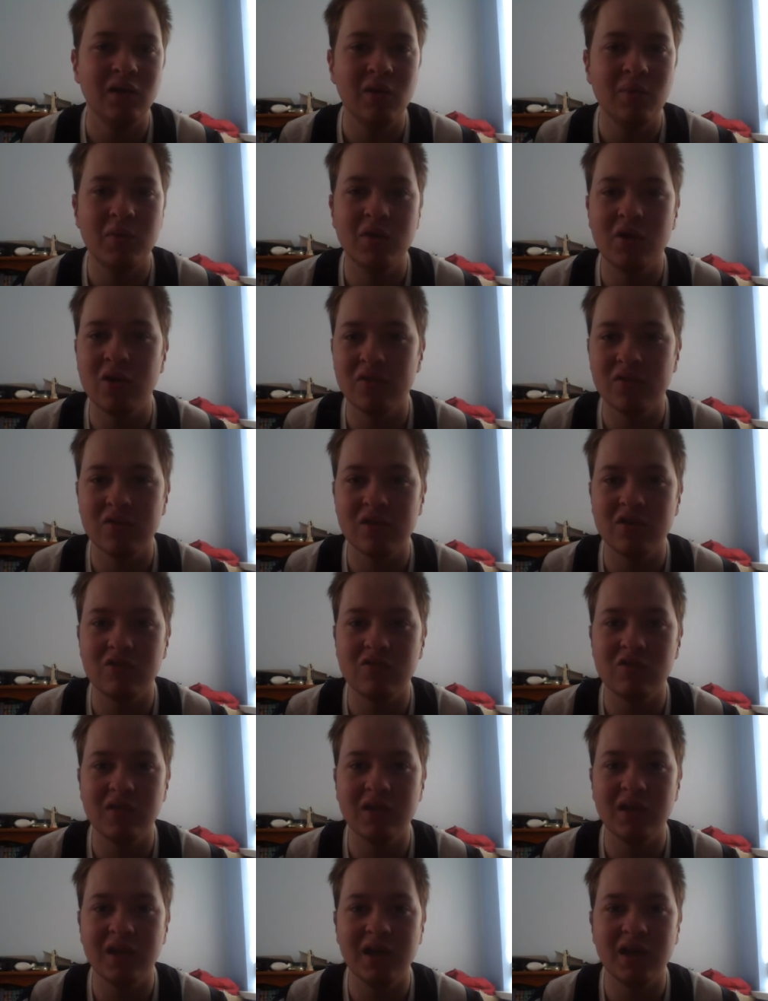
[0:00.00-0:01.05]
but
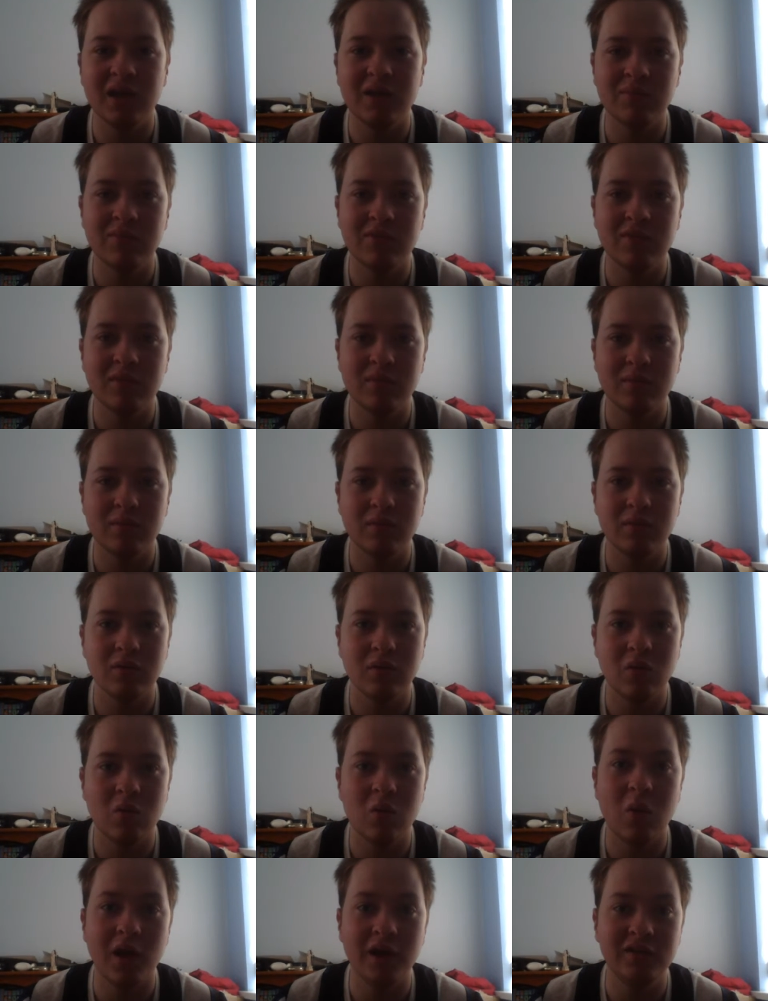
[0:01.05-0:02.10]
considering the game's
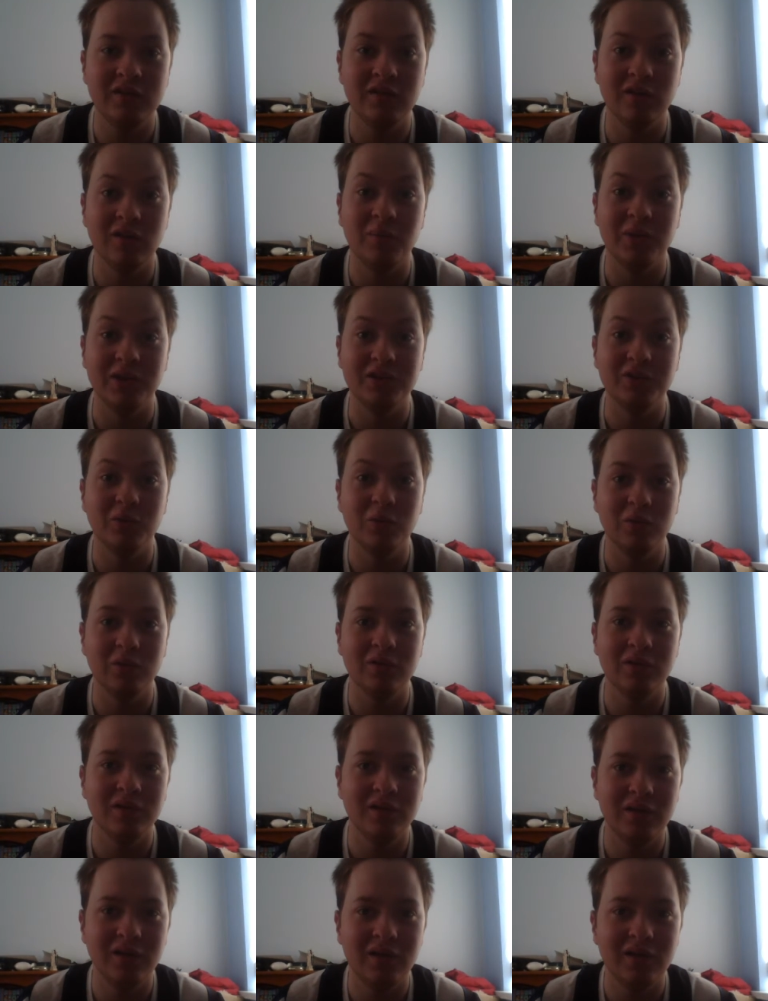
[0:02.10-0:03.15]
quite a bit
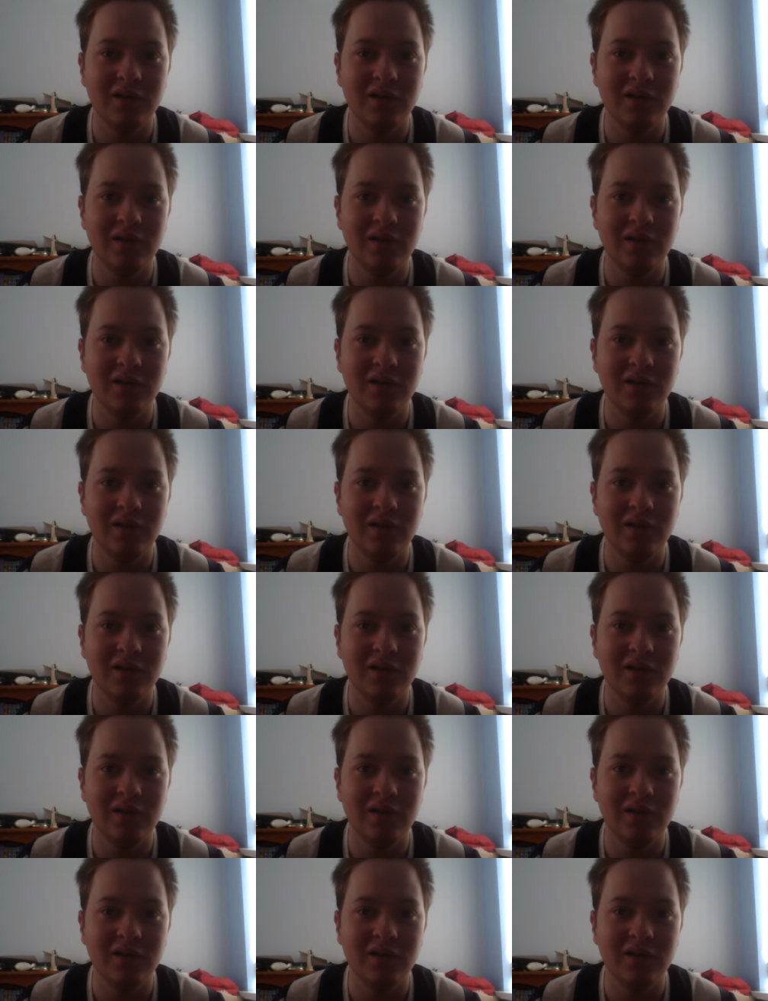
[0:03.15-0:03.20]
old